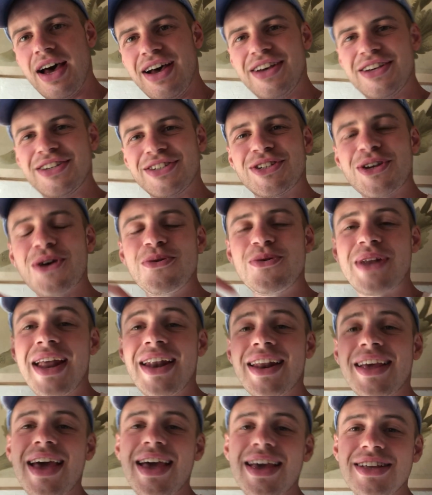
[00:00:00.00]
So
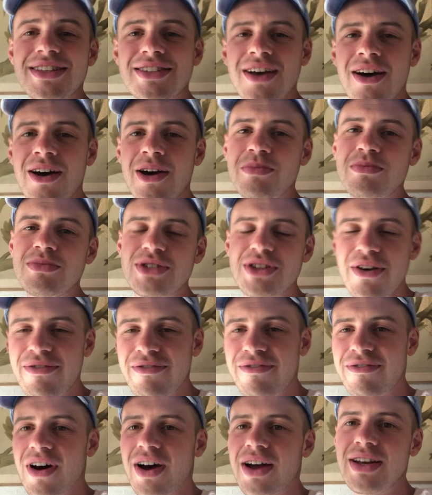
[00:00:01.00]
dedicating time to
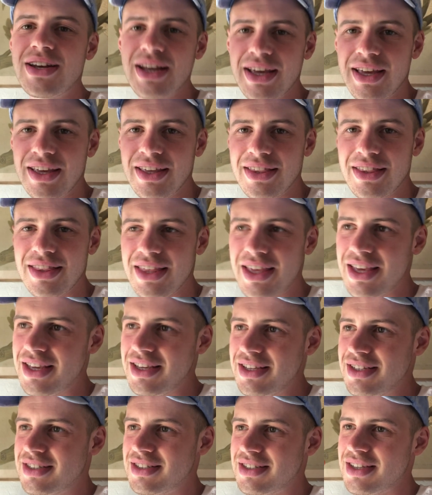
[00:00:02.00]
finding
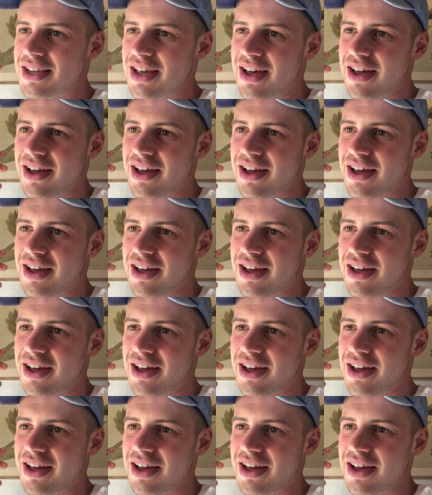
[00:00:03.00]
these